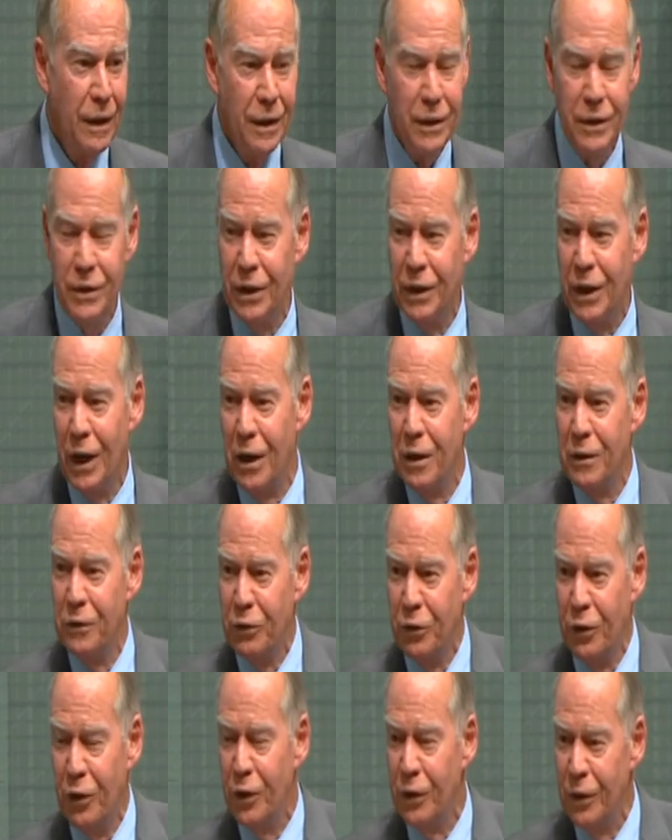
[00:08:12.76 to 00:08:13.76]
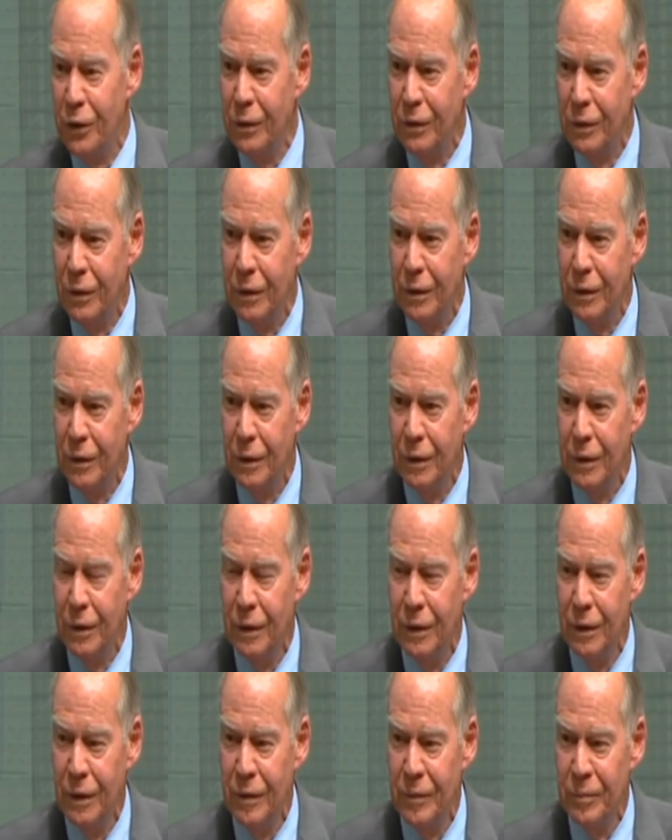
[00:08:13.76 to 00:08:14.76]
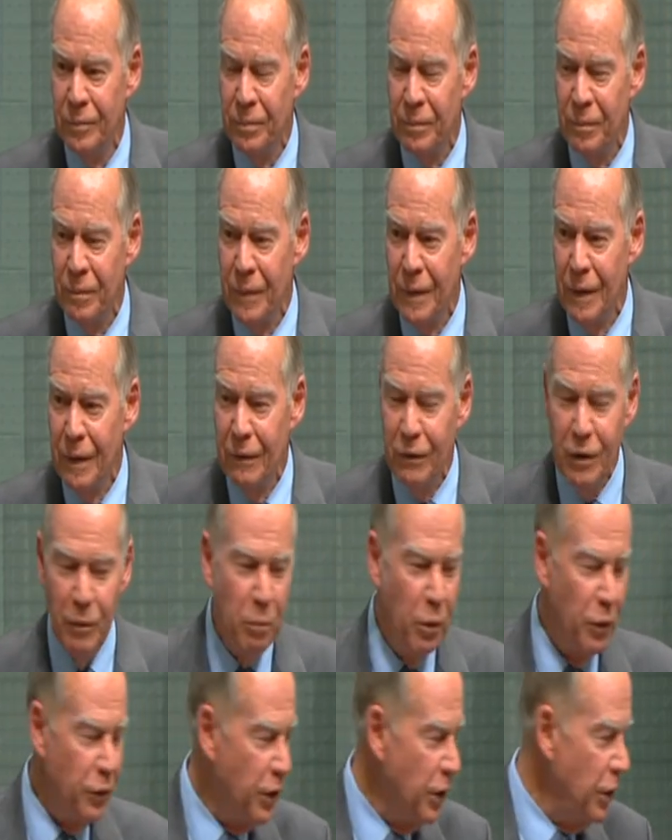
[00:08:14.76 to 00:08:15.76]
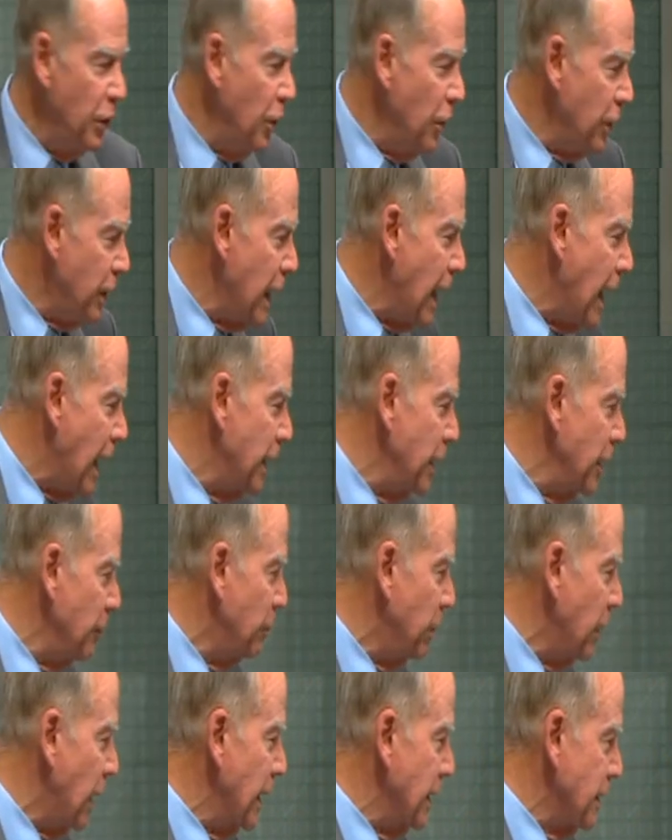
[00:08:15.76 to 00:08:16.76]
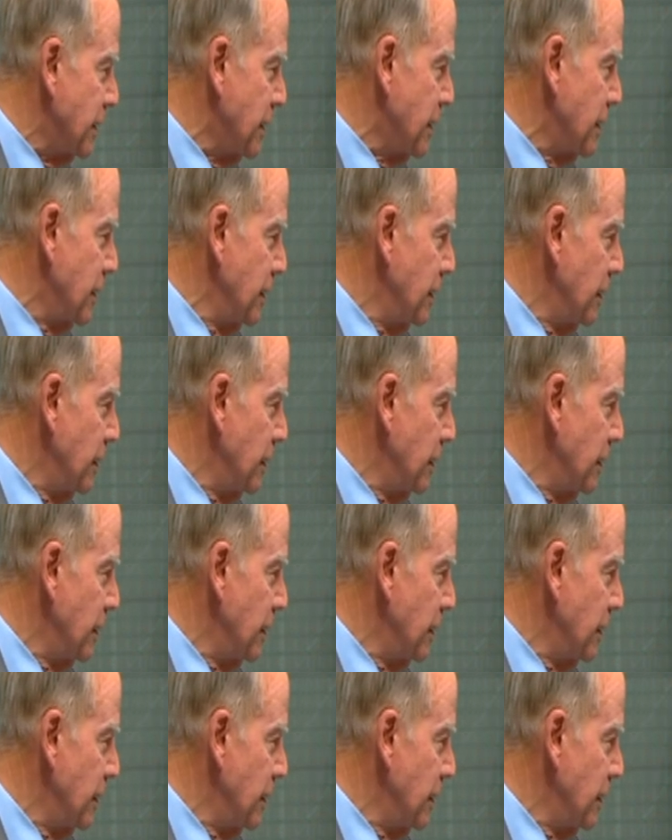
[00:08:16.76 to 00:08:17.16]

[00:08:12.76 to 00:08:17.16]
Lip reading: to go through to put the new card in place?